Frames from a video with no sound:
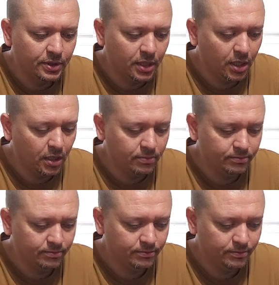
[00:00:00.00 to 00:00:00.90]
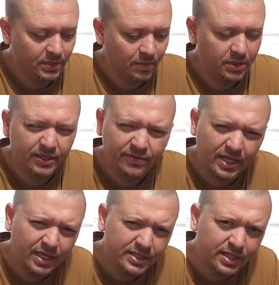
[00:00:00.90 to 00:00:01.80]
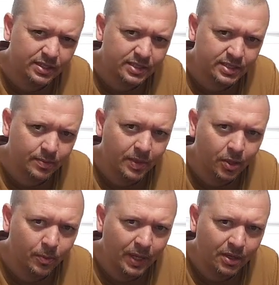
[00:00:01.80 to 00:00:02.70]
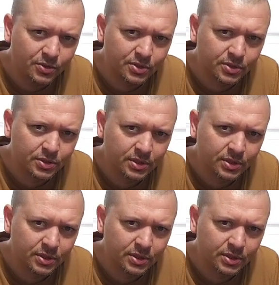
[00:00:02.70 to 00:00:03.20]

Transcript: I believe they sell this as a belt pouch,